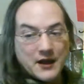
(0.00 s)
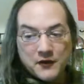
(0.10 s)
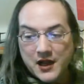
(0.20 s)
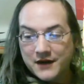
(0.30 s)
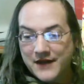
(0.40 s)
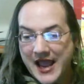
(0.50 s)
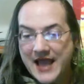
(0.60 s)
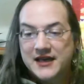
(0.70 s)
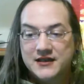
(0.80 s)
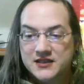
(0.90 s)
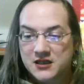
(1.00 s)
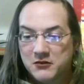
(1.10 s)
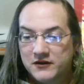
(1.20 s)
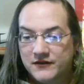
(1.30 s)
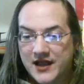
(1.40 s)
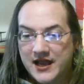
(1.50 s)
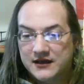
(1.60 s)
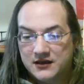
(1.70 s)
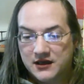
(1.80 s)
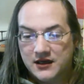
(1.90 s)
that I've added some of that
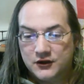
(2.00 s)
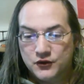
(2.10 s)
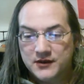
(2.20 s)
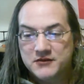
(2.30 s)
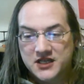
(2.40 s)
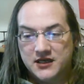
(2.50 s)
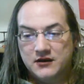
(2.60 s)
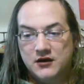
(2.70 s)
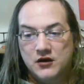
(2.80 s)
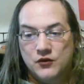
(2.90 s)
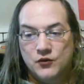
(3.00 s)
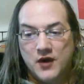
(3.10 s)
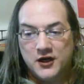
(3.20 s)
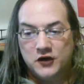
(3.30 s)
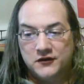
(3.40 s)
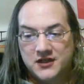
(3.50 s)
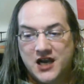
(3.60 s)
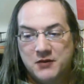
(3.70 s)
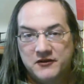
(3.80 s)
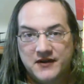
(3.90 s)
crimson right over
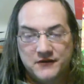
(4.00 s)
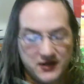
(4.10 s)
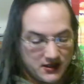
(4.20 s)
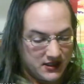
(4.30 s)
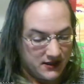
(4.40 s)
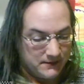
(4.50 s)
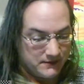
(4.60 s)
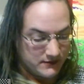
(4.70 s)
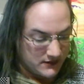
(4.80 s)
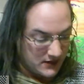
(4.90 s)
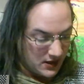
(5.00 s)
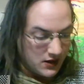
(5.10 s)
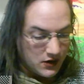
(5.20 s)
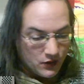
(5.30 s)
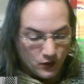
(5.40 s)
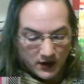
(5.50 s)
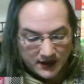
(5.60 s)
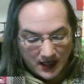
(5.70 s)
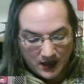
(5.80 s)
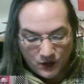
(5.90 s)
top of everything, what
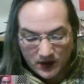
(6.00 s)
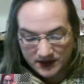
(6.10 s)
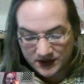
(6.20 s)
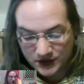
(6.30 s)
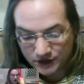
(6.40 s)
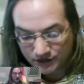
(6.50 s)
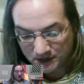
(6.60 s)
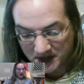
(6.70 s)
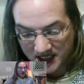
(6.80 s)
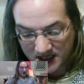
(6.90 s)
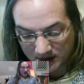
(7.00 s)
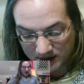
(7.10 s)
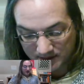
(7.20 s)
I want to do from here